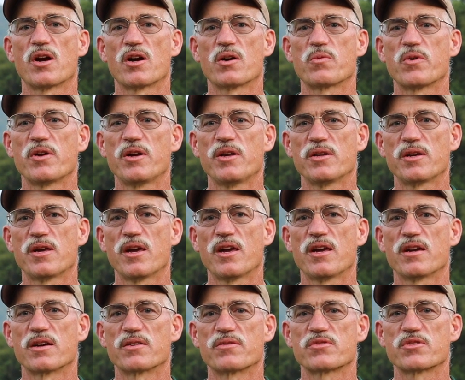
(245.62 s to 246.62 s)
our weaned
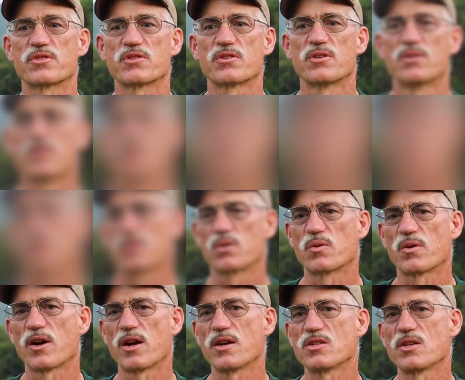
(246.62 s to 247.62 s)
calves. The
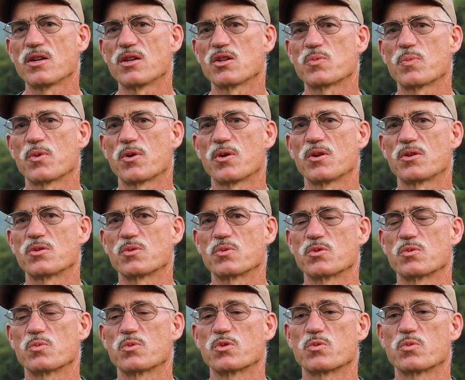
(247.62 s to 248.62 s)
grazing experience
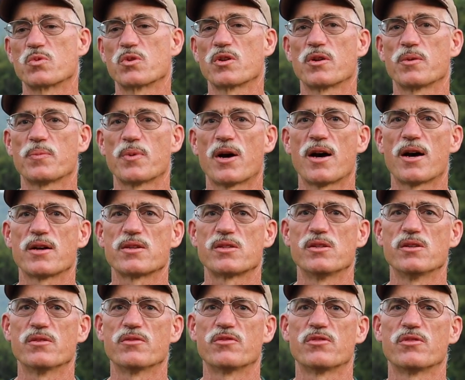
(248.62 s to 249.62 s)
was really
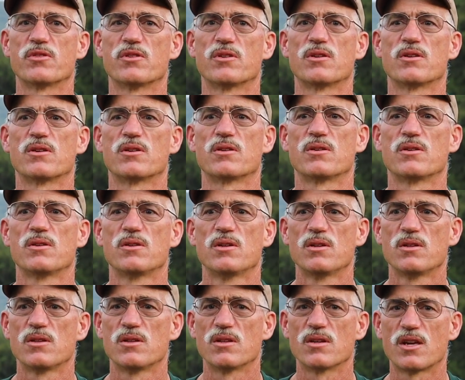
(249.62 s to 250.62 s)
positive.
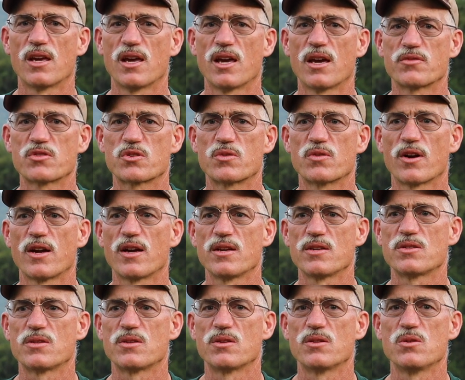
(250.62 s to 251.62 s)
The calves
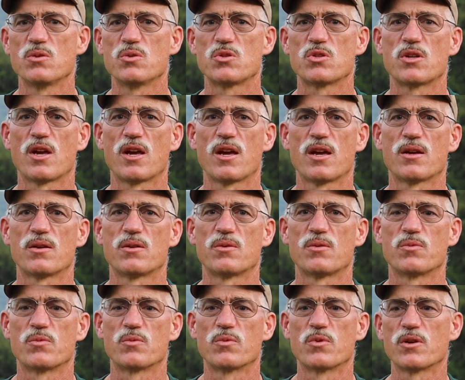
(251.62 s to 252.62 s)
grazed the new
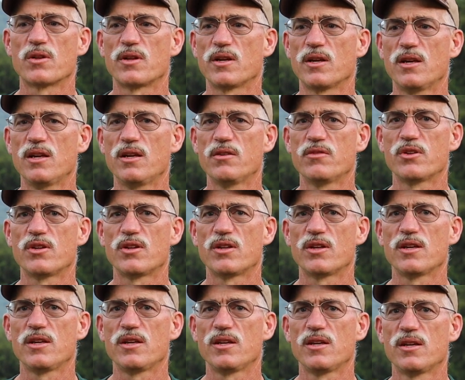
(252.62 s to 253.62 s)
stand really
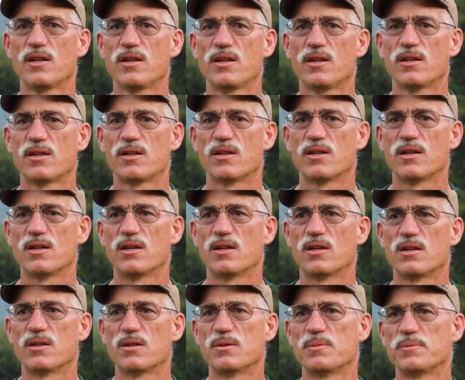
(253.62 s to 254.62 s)
evenly.
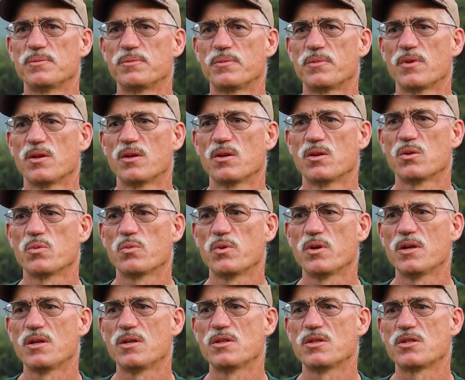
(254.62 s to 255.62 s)

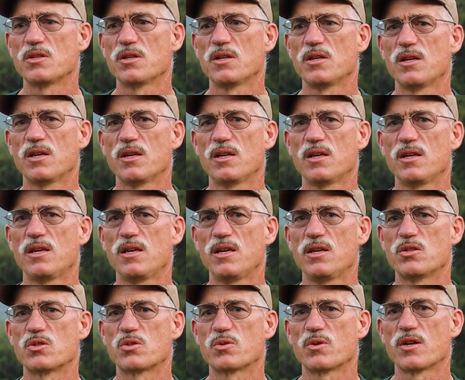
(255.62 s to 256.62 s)
We didn't see any
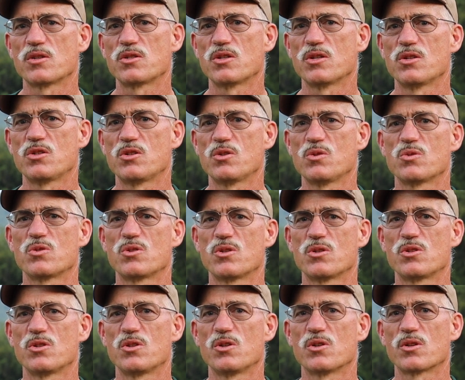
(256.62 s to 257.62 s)
heat stress issues
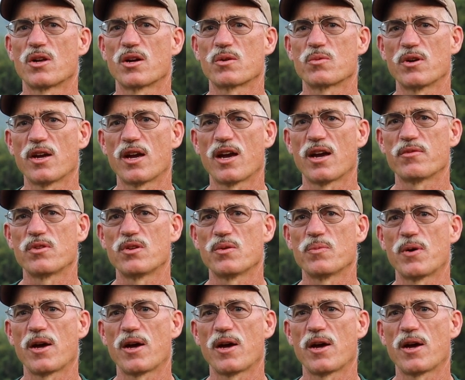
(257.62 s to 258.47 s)
this year like we have in the